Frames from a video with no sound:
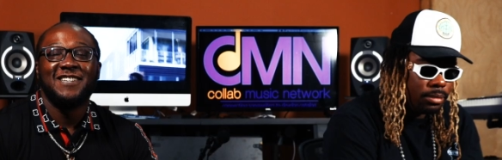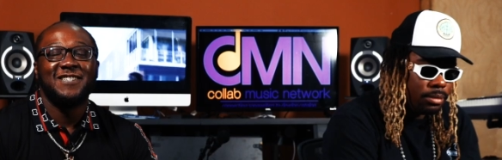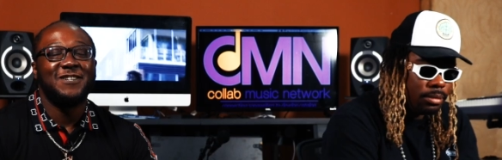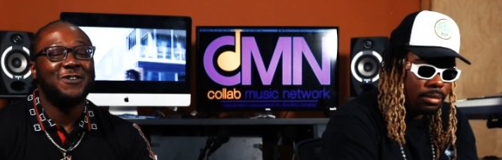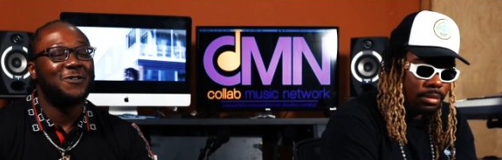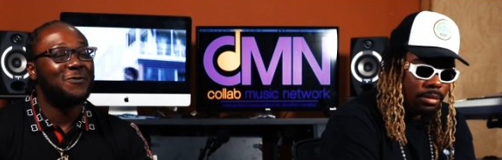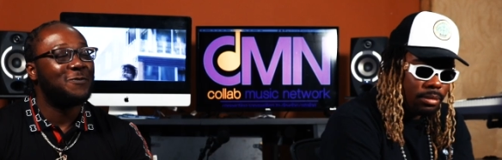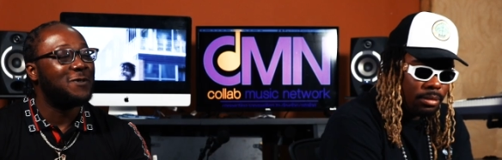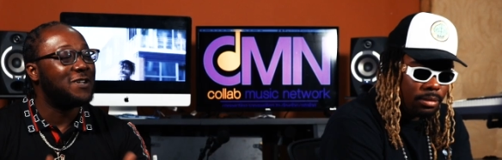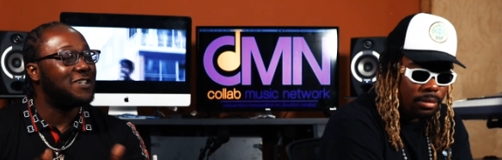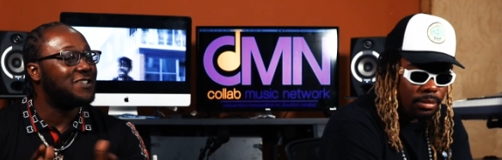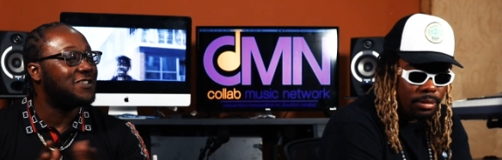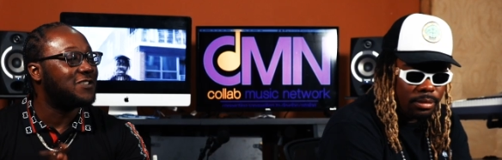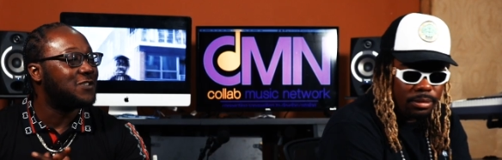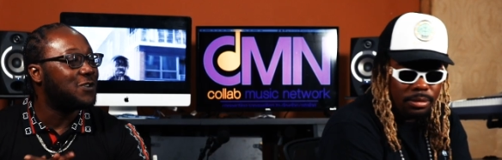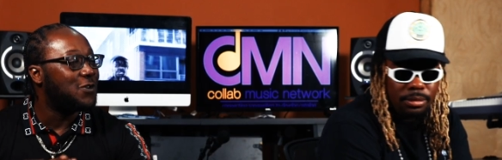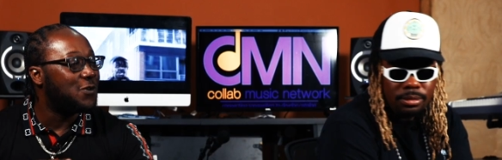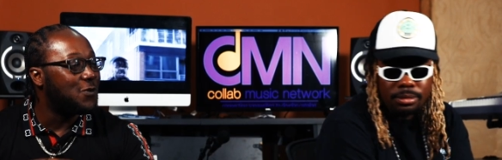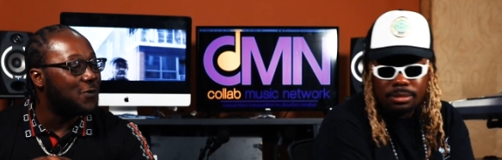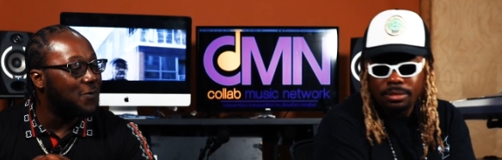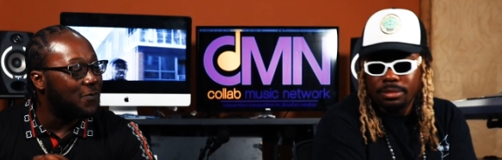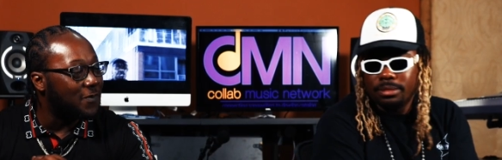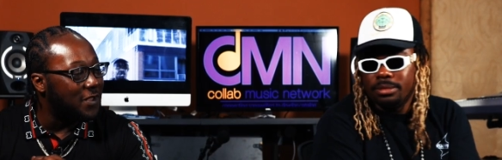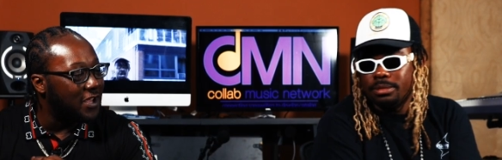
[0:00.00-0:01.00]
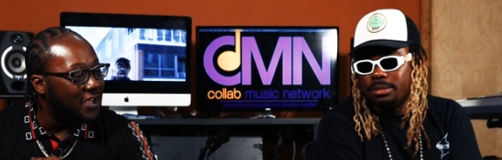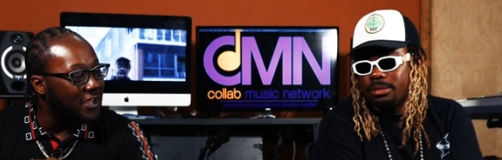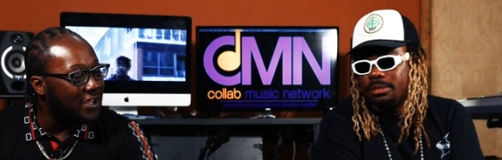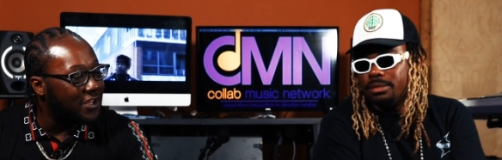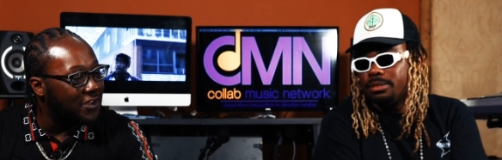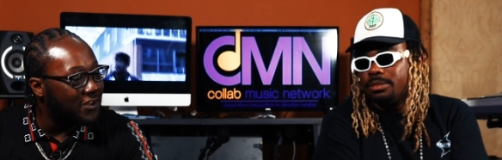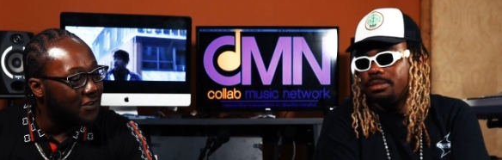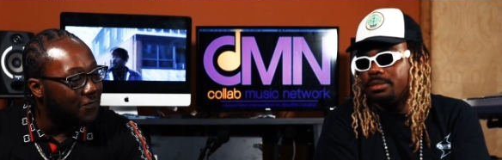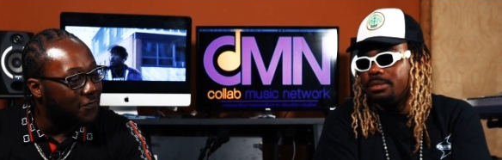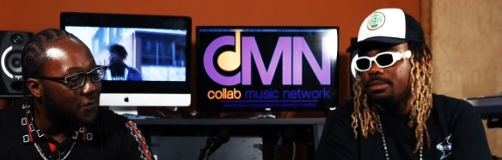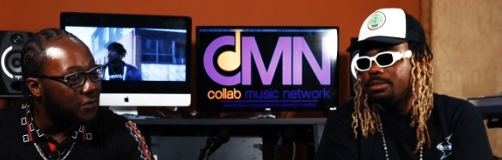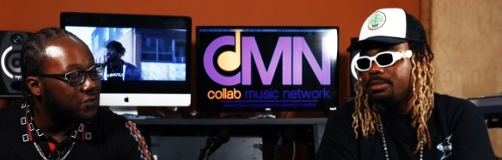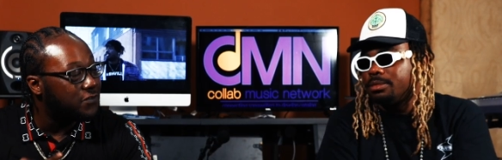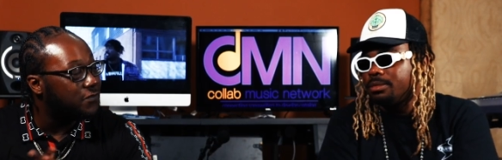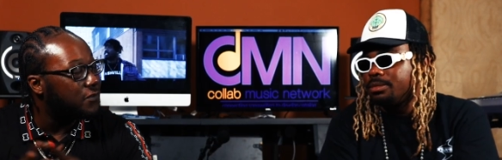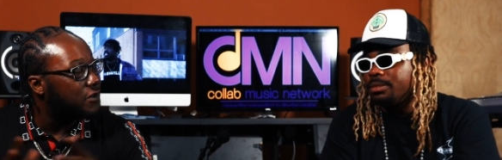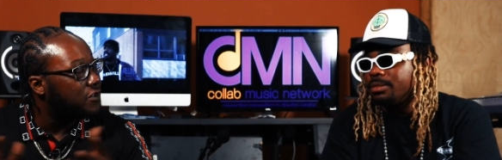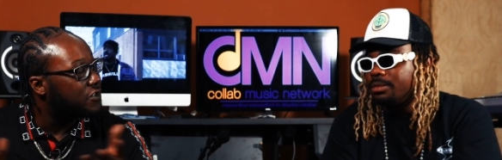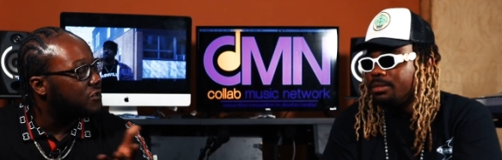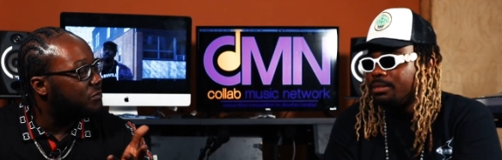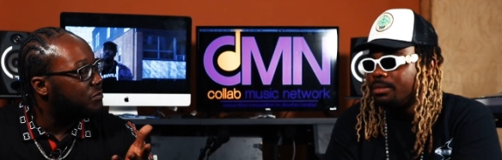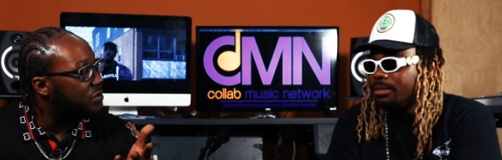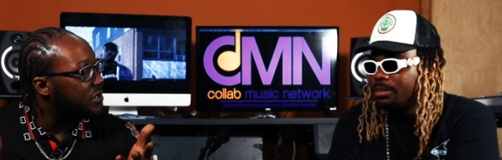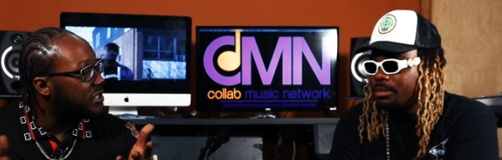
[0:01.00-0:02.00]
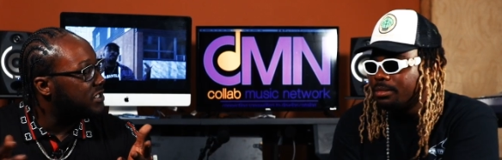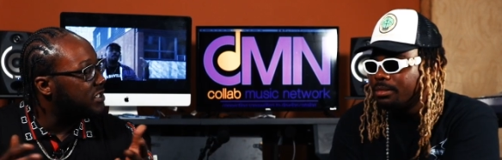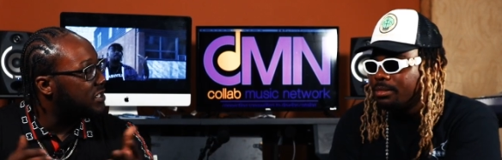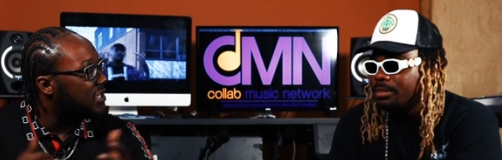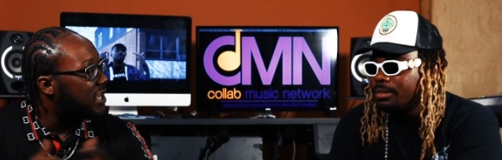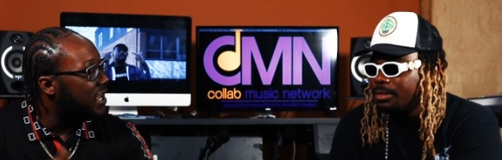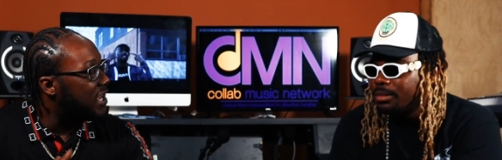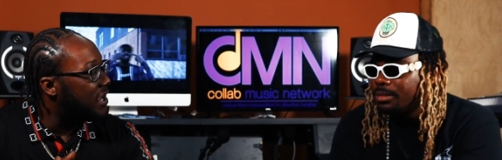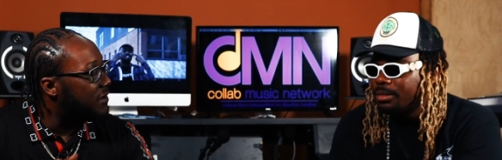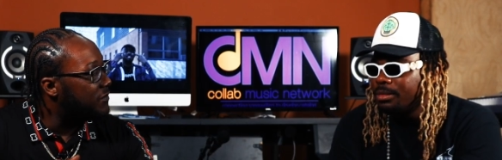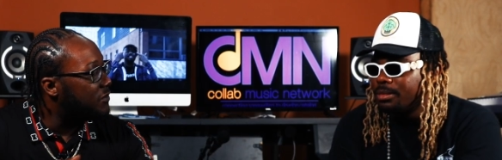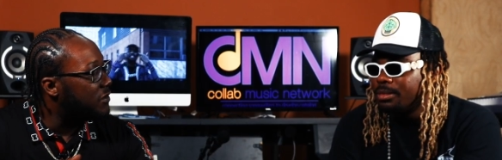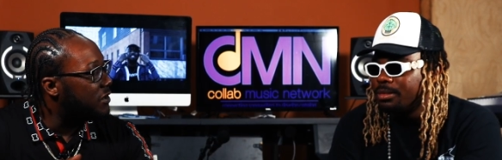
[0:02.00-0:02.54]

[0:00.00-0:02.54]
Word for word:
Speaker 1: Yo, man, so first of all, it's a pleasure to have